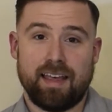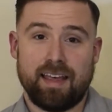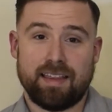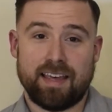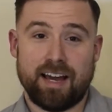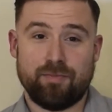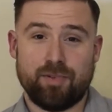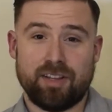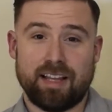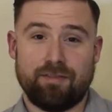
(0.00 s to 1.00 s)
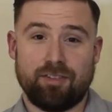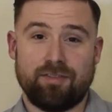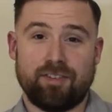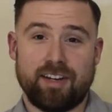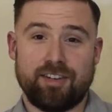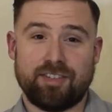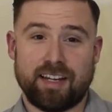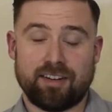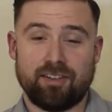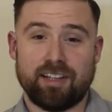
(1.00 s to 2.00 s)
The output level for each
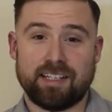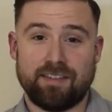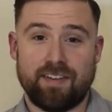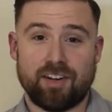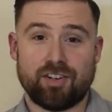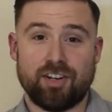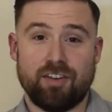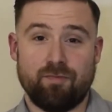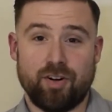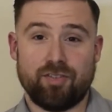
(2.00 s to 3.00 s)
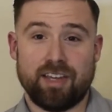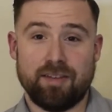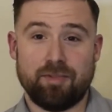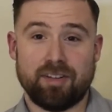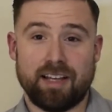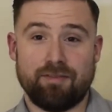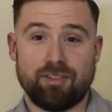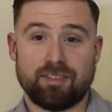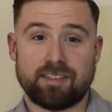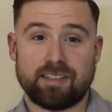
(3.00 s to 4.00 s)
signal is a function of both input
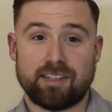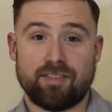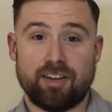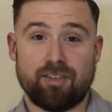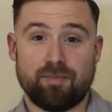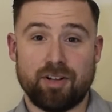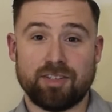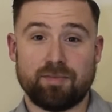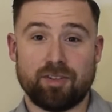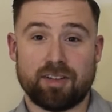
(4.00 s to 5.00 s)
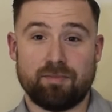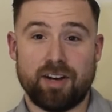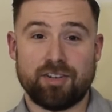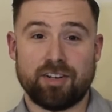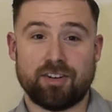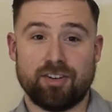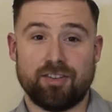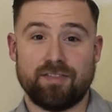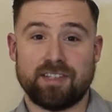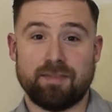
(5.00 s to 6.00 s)
levels, so there are multiple compression
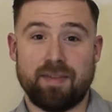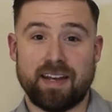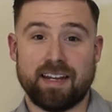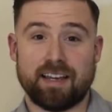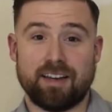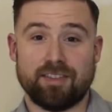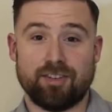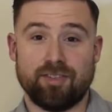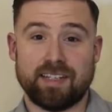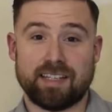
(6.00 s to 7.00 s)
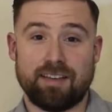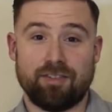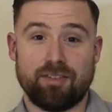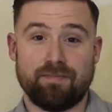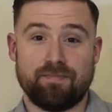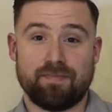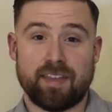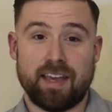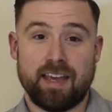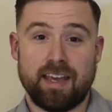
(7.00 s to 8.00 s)
curves depending on the noise level.
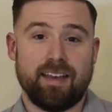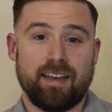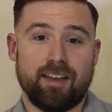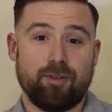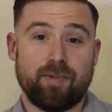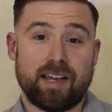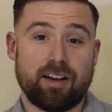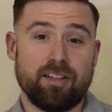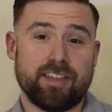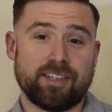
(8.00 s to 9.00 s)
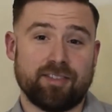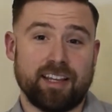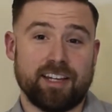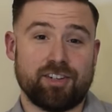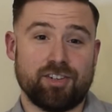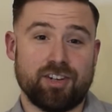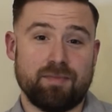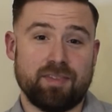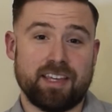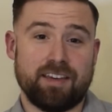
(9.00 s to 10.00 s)
We call this
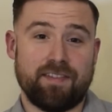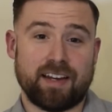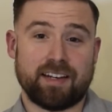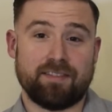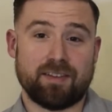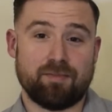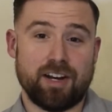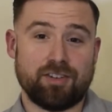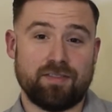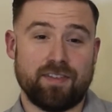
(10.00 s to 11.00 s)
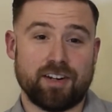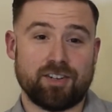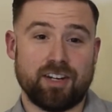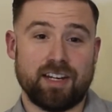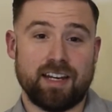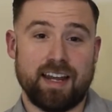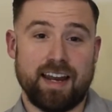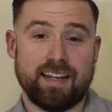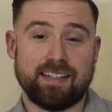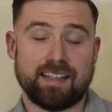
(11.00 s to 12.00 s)
relationship the effective compression function,
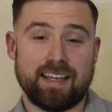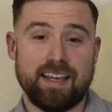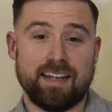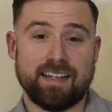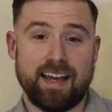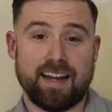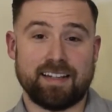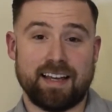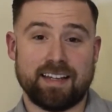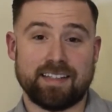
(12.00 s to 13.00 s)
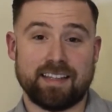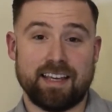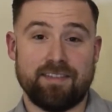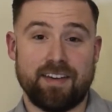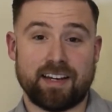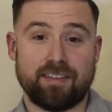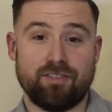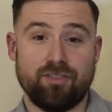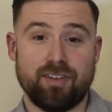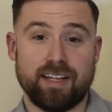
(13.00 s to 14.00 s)
and it's the key to analyzing the effect of
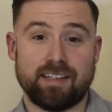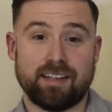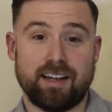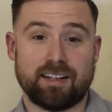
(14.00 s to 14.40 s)
noise on